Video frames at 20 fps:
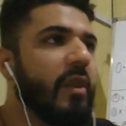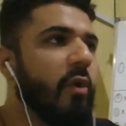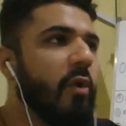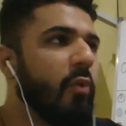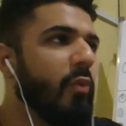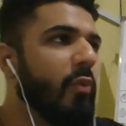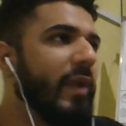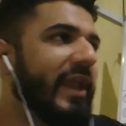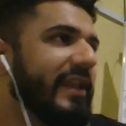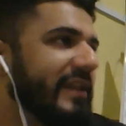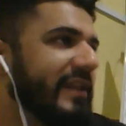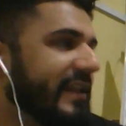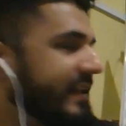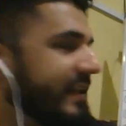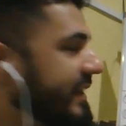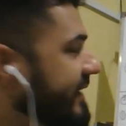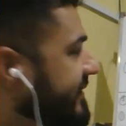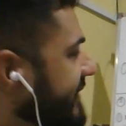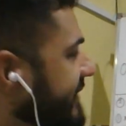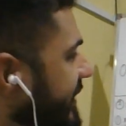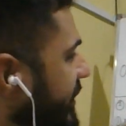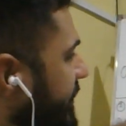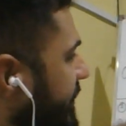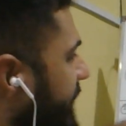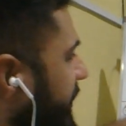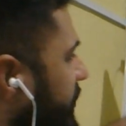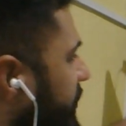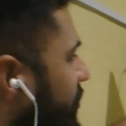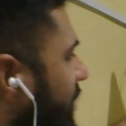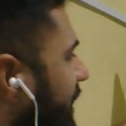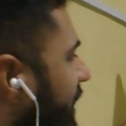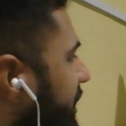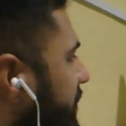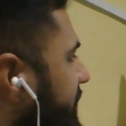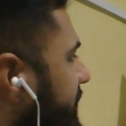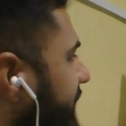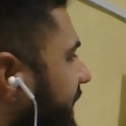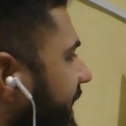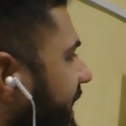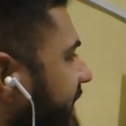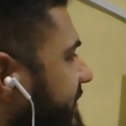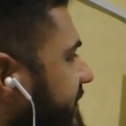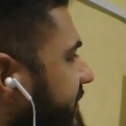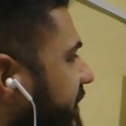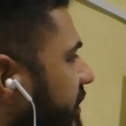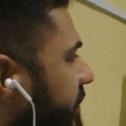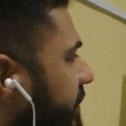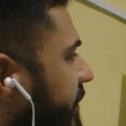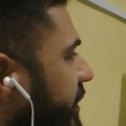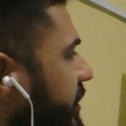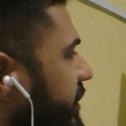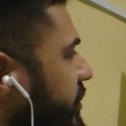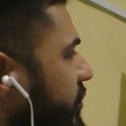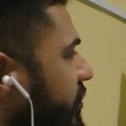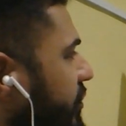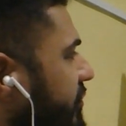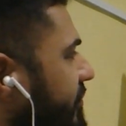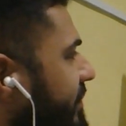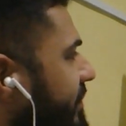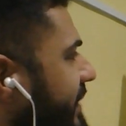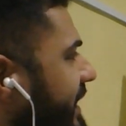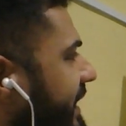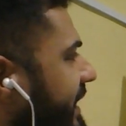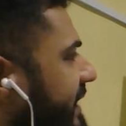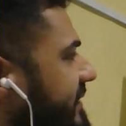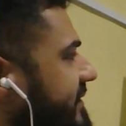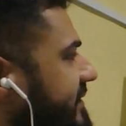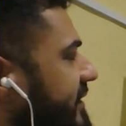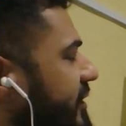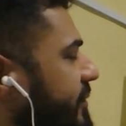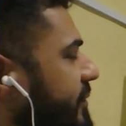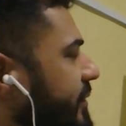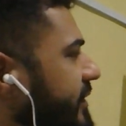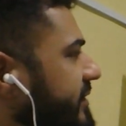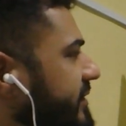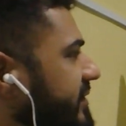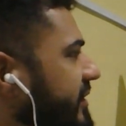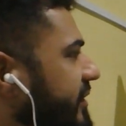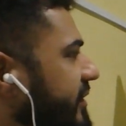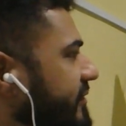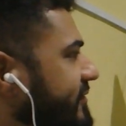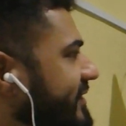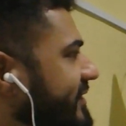when he takes 0.1 of A, 0.2 of B and 0.3 of